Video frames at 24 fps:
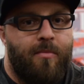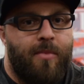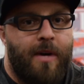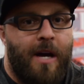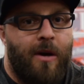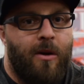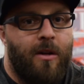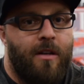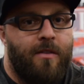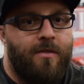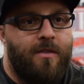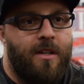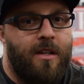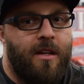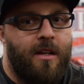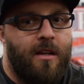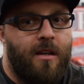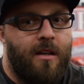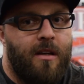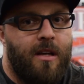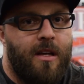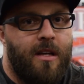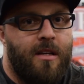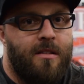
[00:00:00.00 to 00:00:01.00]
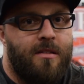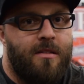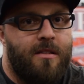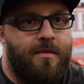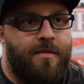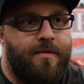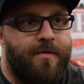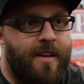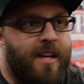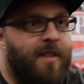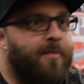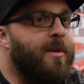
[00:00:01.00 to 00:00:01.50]
Powerlifting is the
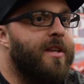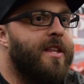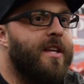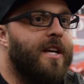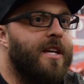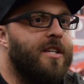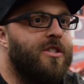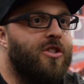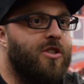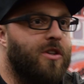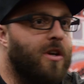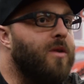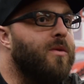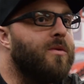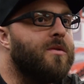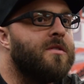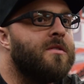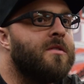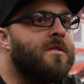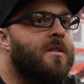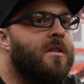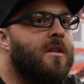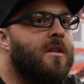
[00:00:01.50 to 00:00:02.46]
family that I chose.